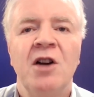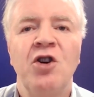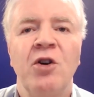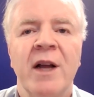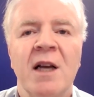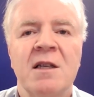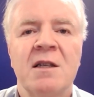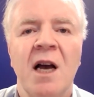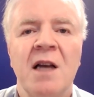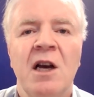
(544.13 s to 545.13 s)
during
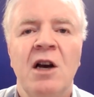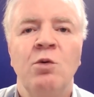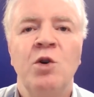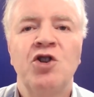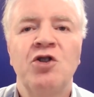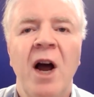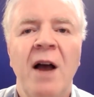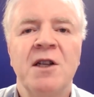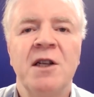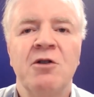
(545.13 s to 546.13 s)
exercise, which
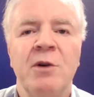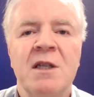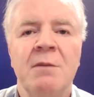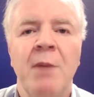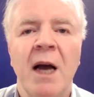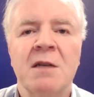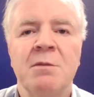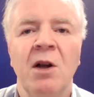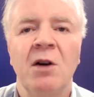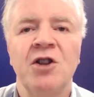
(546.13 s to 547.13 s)
drives an increase in
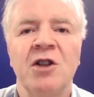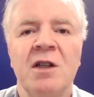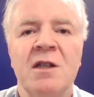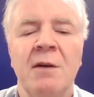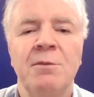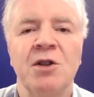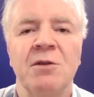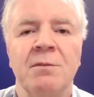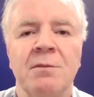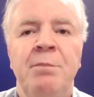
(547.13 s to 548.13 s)
maximal oxygen
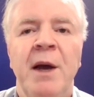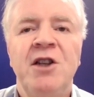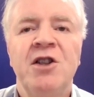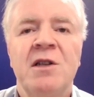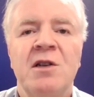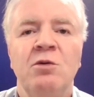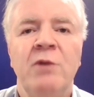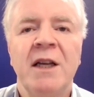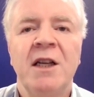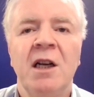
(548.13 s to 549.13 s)
consumption. Patients who
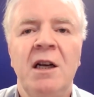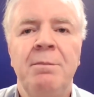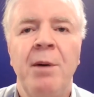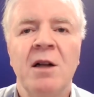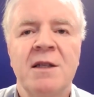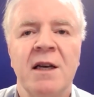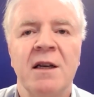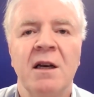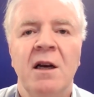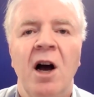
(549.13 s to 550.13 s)
regularly
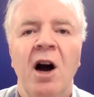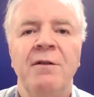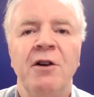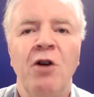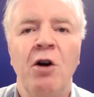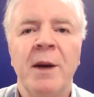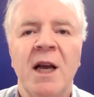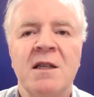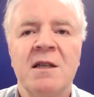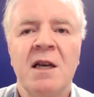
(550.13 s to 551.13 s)
partake of aerobic
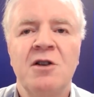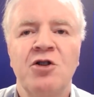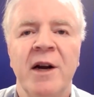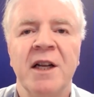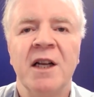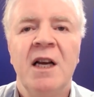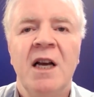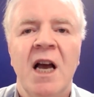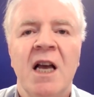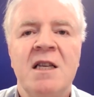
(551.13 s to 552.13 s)
exercise training
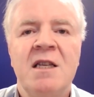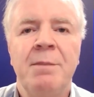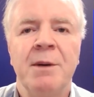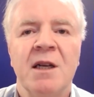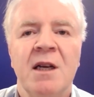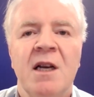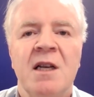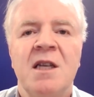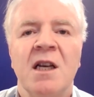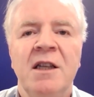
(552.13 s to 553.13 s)
exhibit
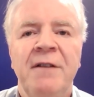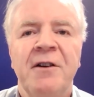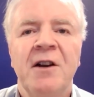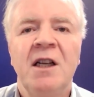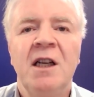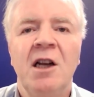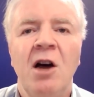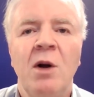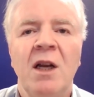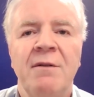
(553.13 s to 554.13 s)
significantly
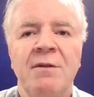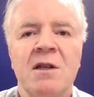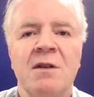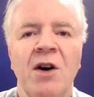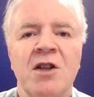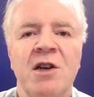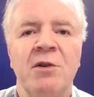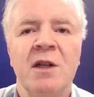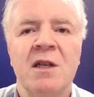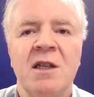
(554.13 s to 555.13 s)
lower levels of
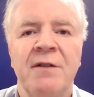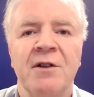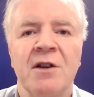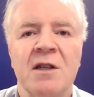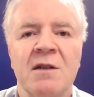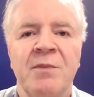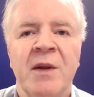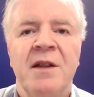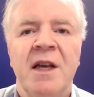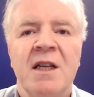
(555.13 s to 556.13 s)
arterial stiffness.
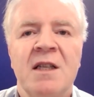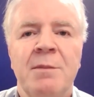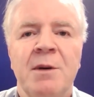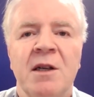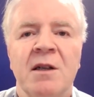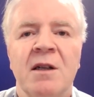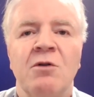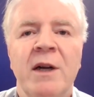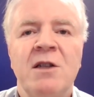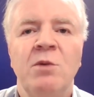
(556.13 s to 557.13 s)
They exhibit
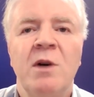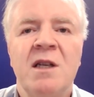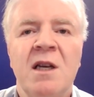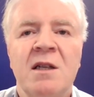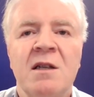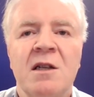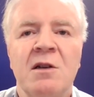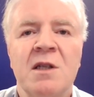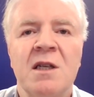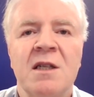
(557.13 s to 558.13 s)
greater resistance
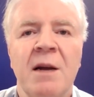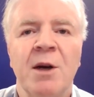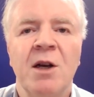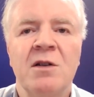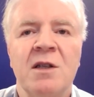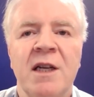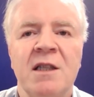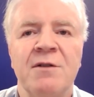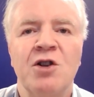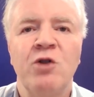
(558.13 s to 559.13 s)
to systemic
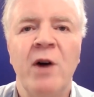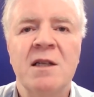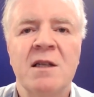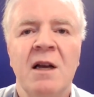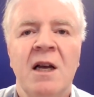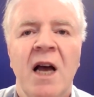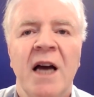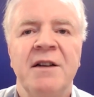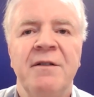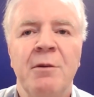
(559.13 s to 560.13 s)
oxidative stress
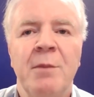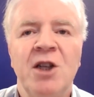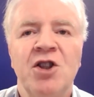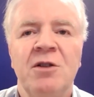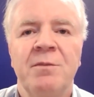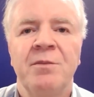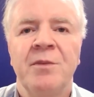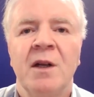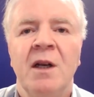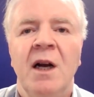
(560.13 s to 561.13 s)
and inflammation,
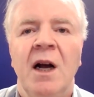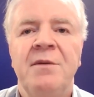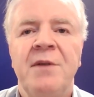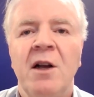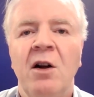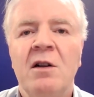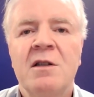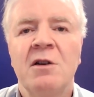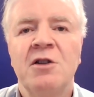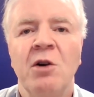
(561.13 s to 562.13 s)
and they
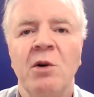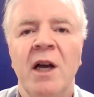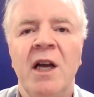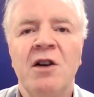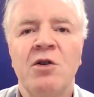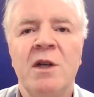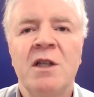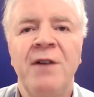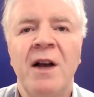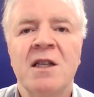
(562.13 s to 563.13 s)
also show
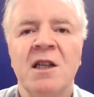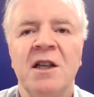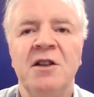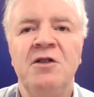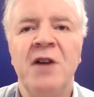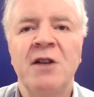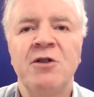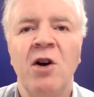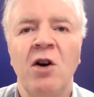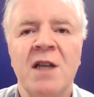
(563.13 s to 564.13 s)
increased vascular
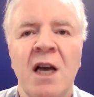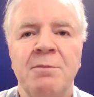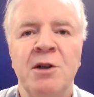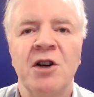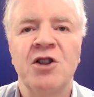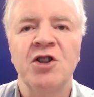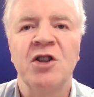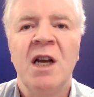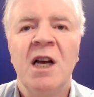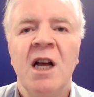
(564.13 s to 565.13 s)
nitric oxide
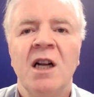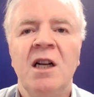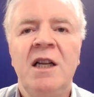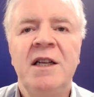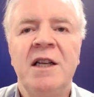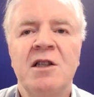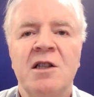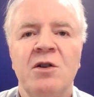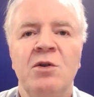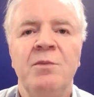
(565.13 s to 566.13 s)
production, leading
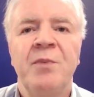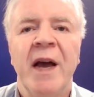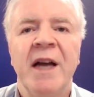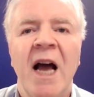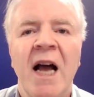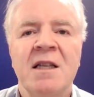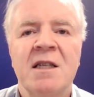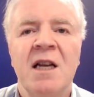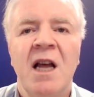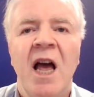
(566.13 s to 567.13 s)
to
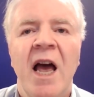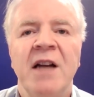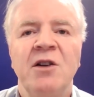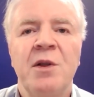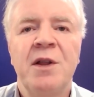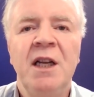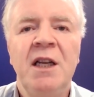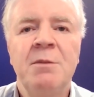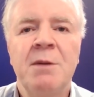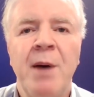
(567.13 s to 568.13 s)
enhanced
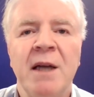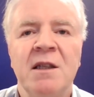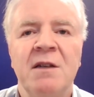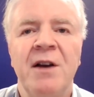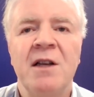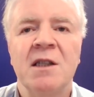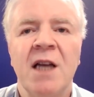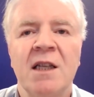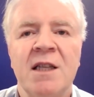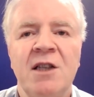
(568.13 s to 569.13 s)
endothelium-dependent
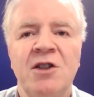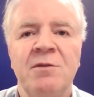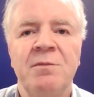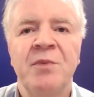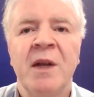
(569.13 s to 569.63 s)
vasodilatation